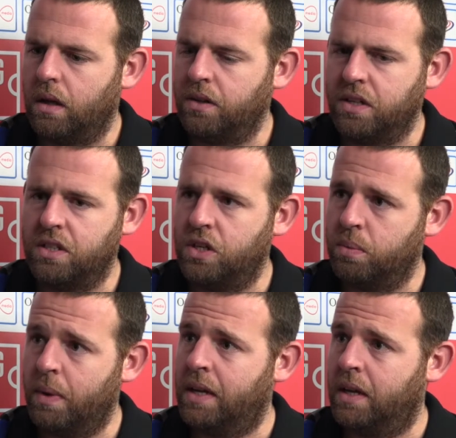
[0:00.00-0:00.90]

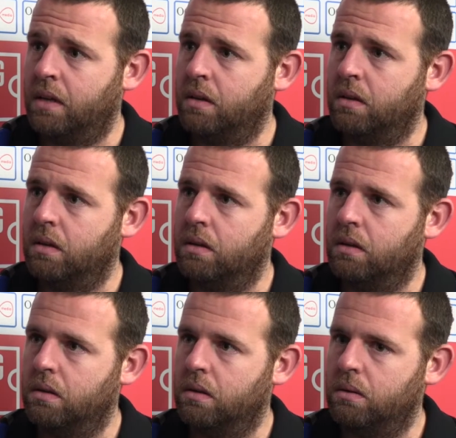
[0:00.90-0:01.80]
decision-making
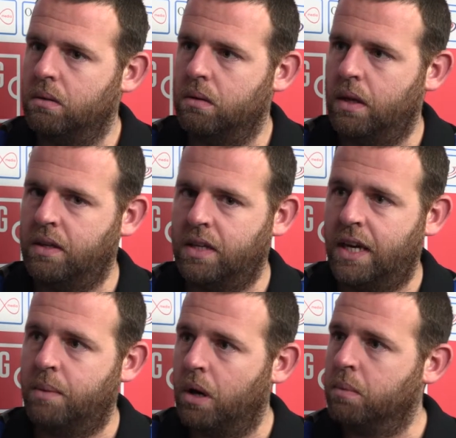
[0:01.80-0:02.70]
in
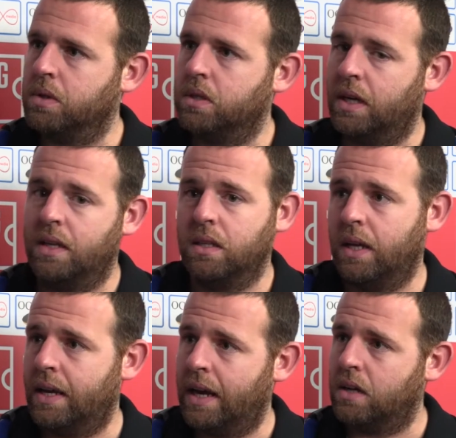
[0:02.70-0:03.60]
key moments again
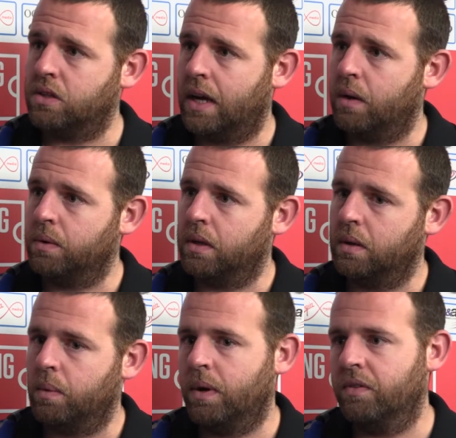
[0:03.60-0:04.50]
today let us down,
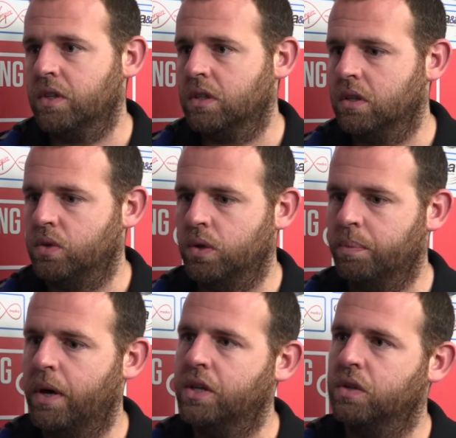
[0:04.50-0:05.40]
and whether it's the sort of
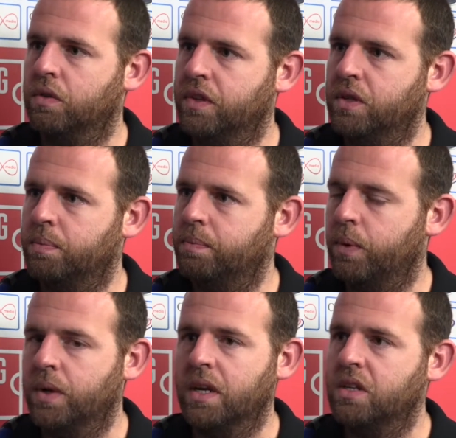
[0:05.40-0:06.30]
the pressure of this
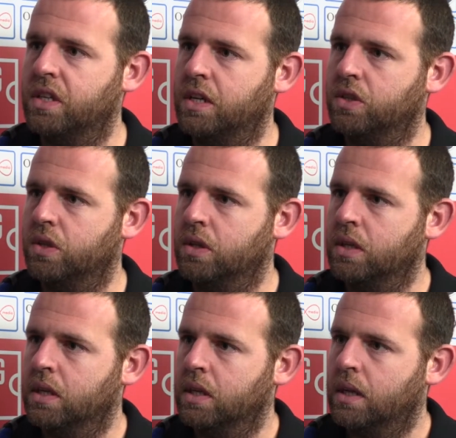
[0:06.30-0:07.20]
point in the season,
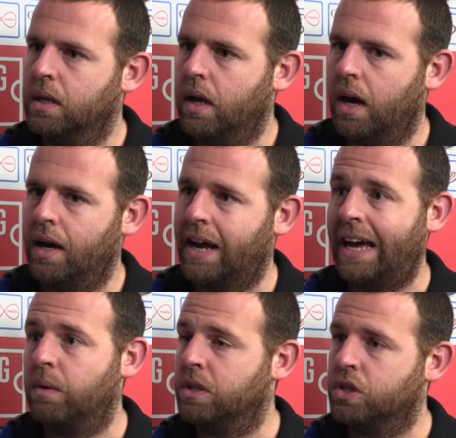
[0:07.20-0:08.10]

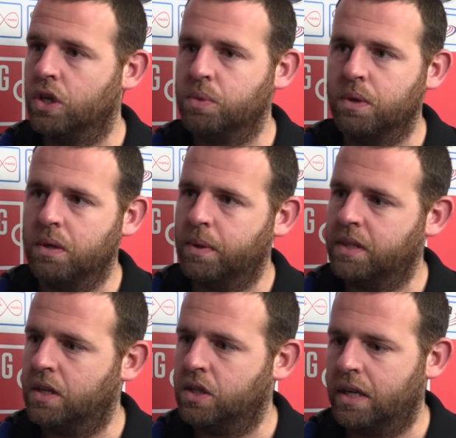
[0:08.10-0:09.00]
clouding judgment
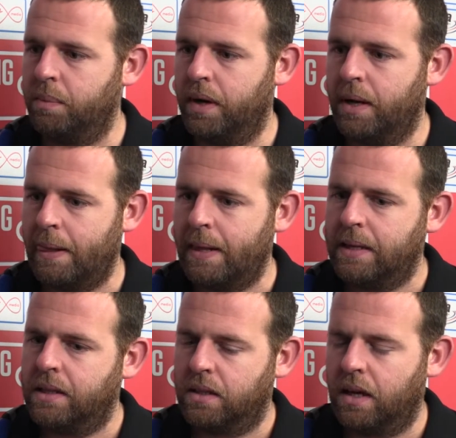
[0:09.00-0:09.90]
potentially, but
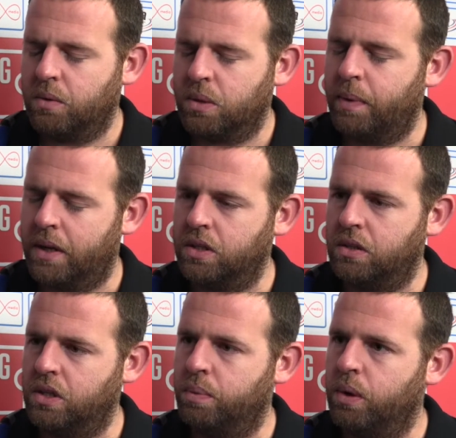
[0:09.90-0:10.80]
that was the biggest
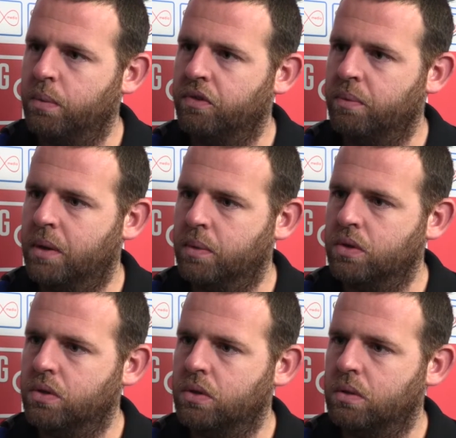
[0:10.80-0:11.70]
disappointment for me
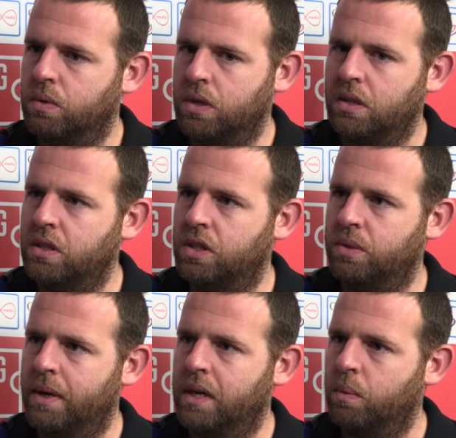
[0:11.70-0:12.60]
was our decision
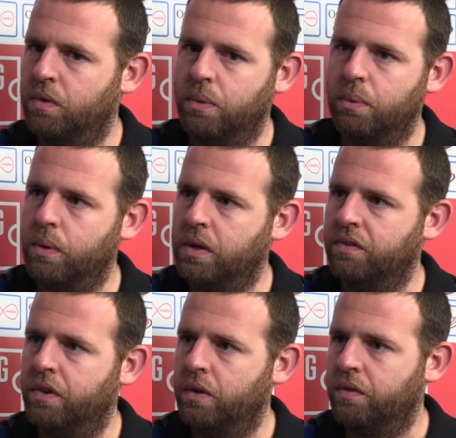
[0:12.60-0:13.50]
making with the ball in the
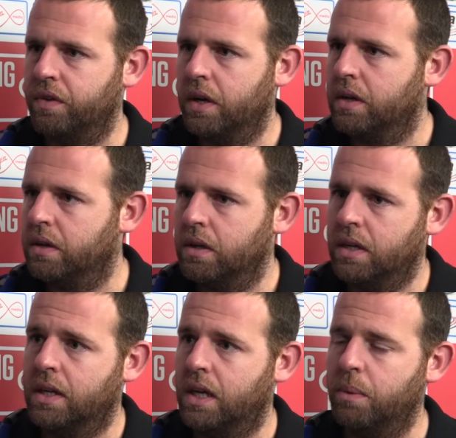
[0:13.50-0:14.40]
final third and
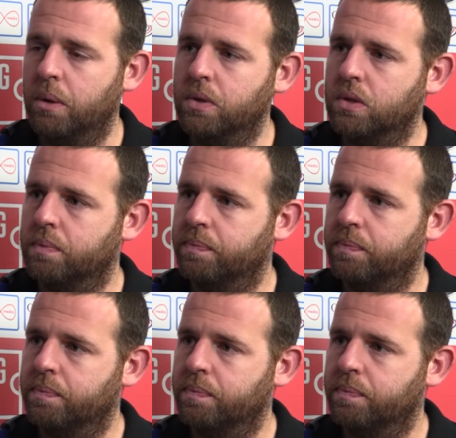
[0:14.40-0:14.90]
in key moments.